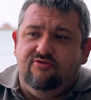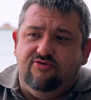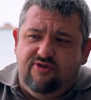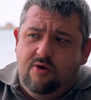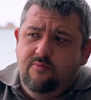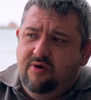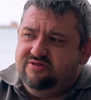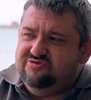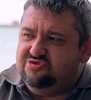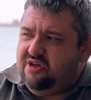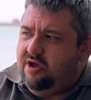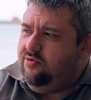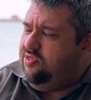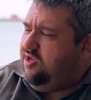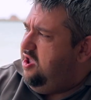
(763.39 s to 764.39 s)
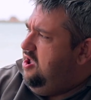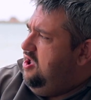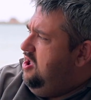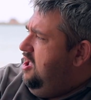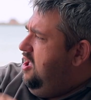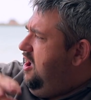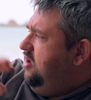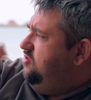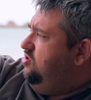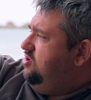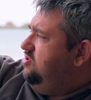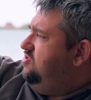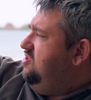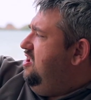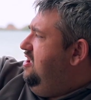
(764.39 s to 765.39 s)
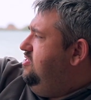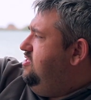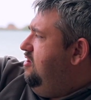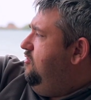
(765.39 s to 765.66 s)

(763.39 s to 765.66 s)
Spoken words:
so much so that, as you can see,